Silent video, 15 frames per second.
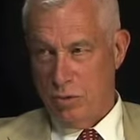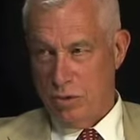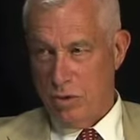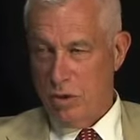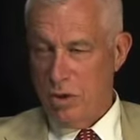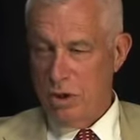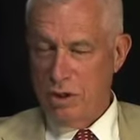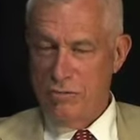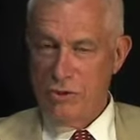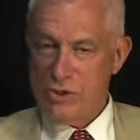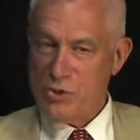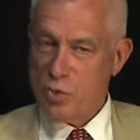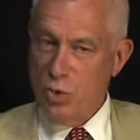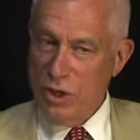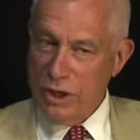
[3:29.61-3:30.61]
All of
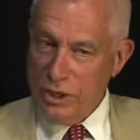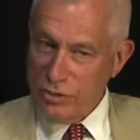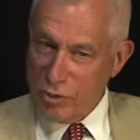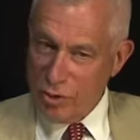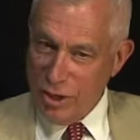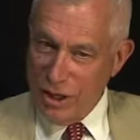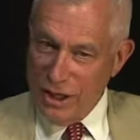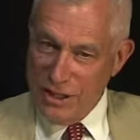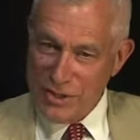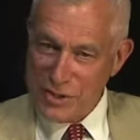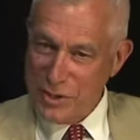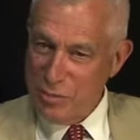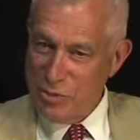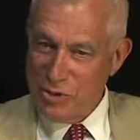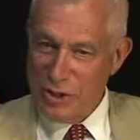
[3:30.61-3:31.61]
us want to try
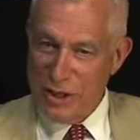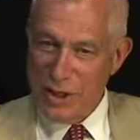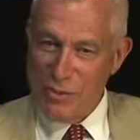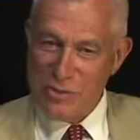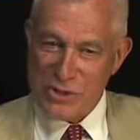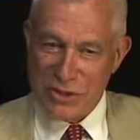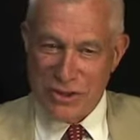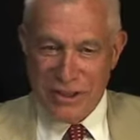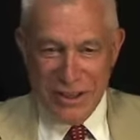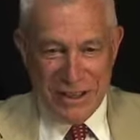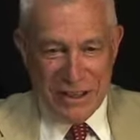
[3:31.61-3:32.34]
sometimes to